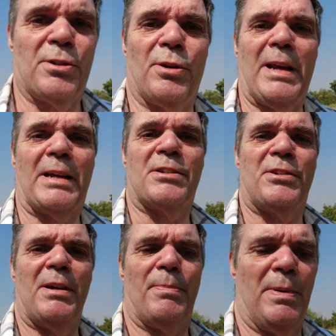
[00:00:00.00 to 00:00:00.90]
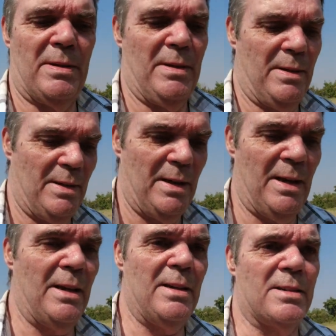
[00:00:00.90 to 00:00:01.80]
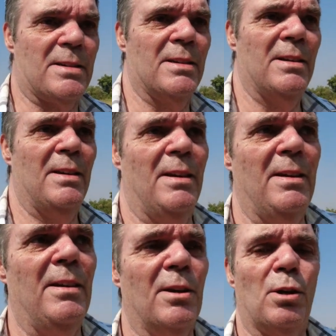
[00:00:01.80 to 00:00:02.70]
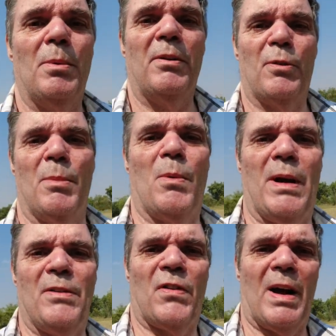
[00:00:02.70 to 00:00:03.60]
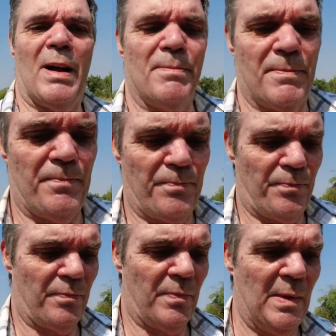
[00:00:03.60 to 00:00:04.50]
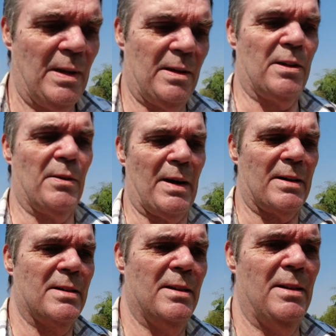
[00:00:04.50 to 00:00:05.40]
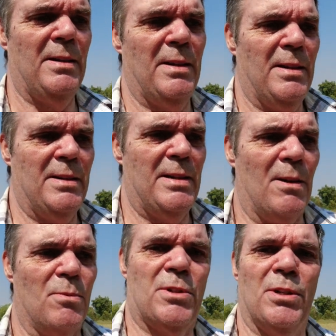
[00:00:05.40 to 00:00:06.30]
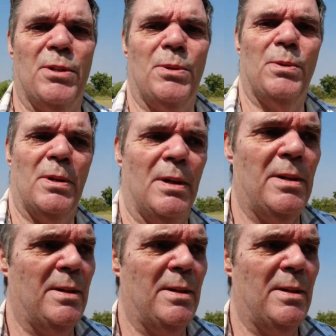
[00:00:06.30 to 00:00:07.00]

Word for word: So next trip is coming from a wife's farm in Korat down to